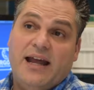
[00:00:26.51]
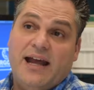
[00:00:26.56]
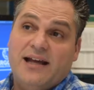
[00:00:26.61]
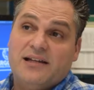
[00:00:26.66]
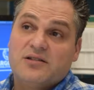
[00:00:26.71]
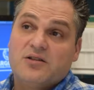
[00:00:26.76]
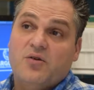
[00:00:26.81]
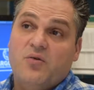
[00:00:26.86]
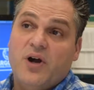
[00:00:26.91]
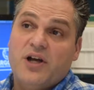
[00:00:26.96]

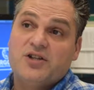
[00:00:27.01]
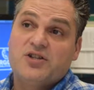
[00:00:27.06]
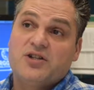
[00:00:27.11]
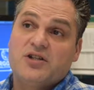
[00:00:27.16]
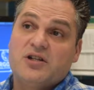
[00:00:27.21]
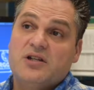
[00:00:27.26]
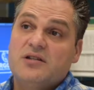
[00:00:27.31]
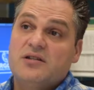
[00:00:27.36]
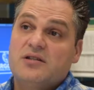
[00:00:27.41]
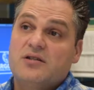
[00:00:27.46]
ask
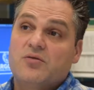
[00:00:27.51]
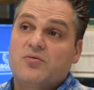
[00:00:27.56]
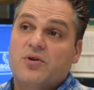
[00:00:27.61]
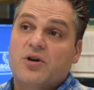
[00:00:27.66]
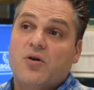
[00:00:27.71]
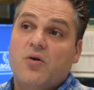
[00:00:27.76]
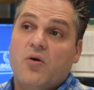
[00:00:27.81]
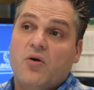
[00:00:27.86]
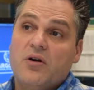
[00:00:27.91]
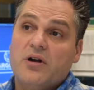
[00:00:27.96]
questions and
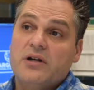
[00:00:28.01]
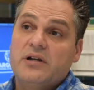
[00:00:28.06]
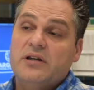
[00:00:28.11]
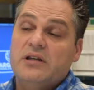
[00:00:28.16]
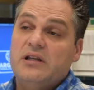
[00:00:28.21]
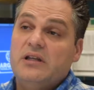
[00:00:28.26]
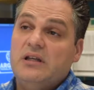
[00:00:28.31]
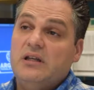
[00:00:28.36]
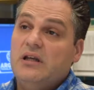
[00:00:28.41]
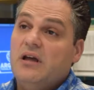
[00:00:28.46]
record
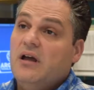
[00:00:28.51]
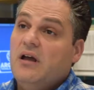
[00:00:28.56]
the